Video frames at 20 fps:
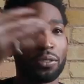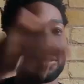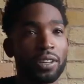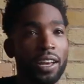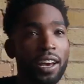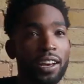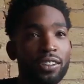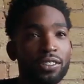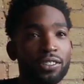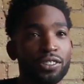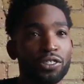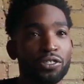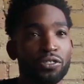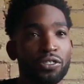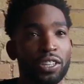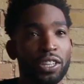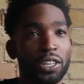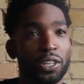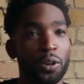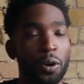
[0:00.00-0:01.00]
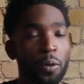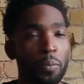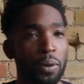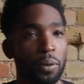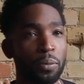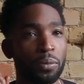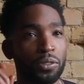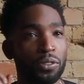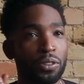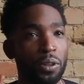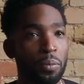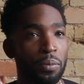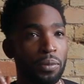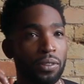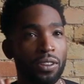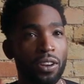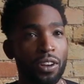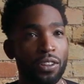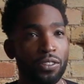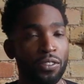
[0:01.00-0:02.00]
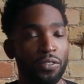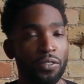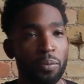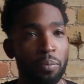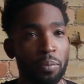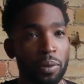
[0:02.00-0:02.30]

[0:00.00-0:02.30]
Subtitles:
you down the street or people stopping to ask you for